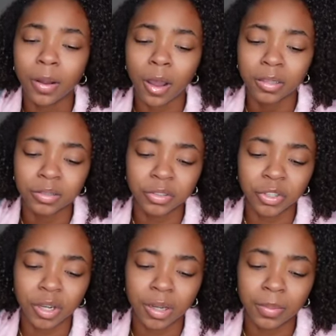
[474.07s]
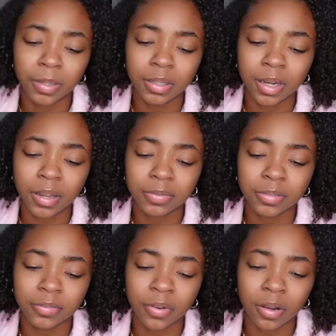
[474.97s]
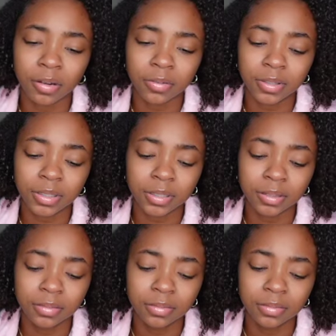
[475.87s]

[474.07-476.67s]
Austin job, and then I have Safari.